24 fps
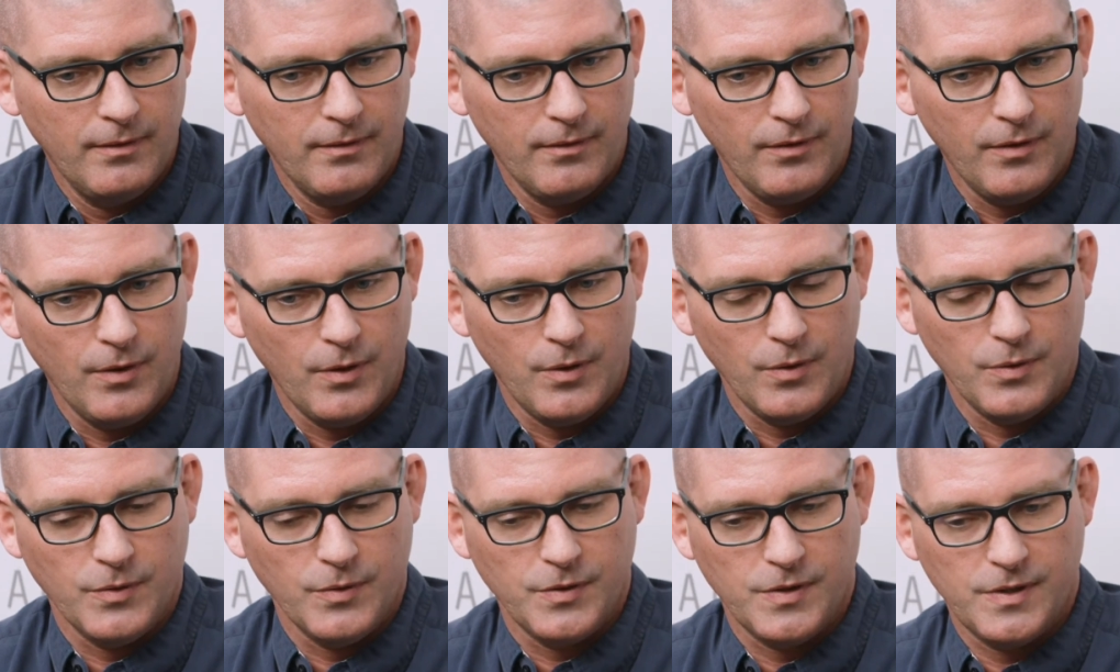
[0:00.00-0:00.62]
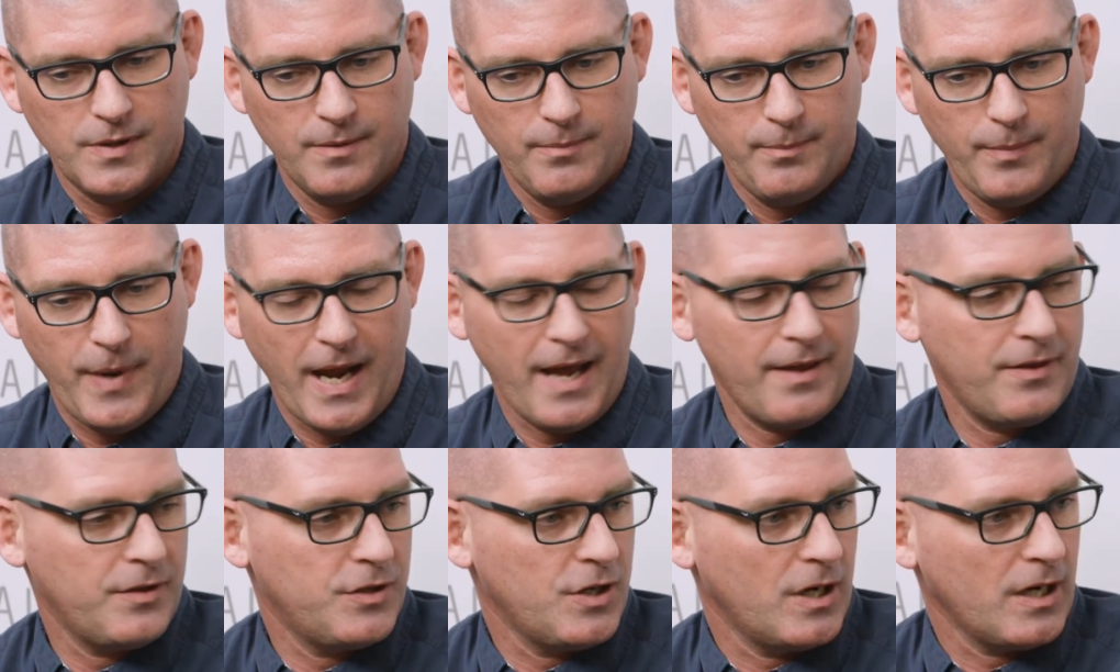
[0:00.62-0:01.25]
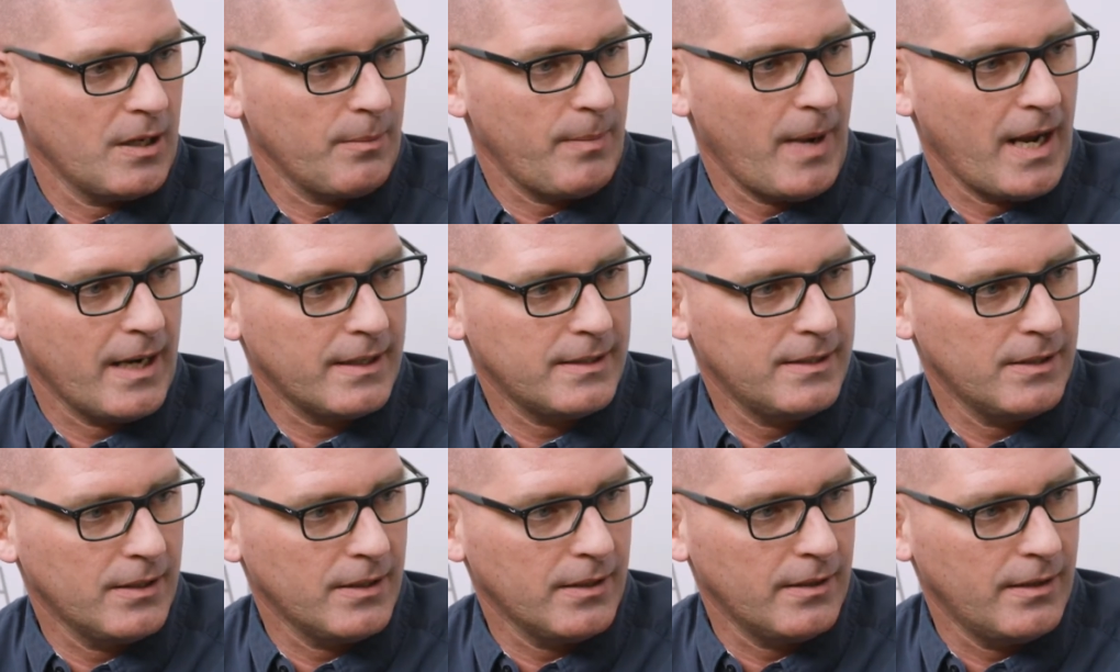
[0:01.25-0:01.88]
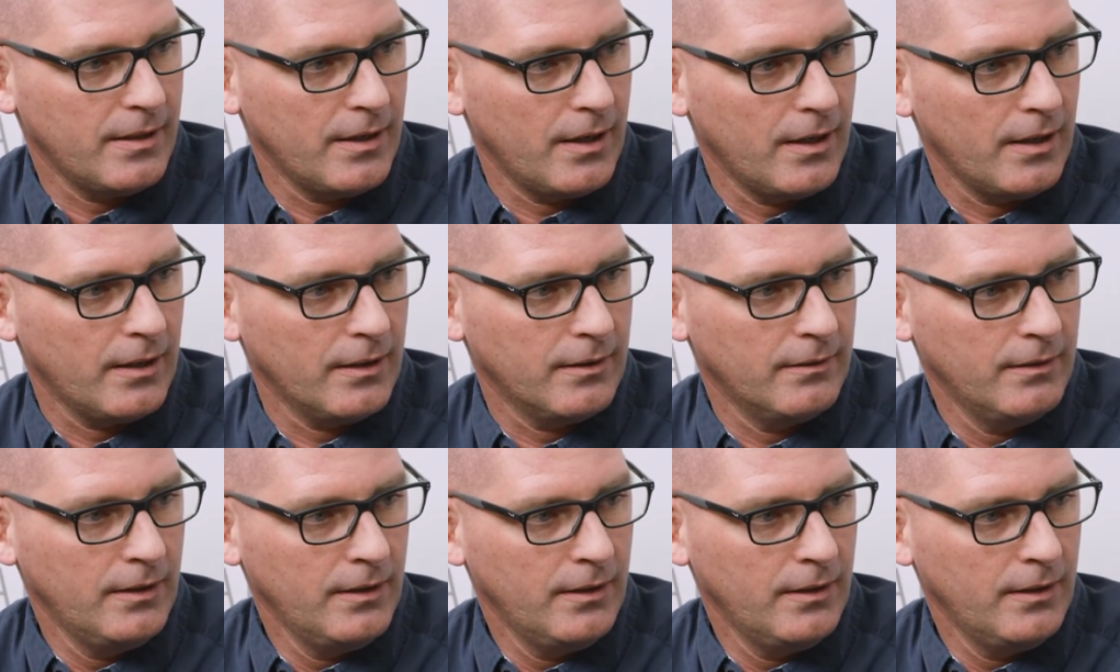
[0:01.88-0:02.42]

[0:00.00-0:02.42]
those pathogenic bacteria that are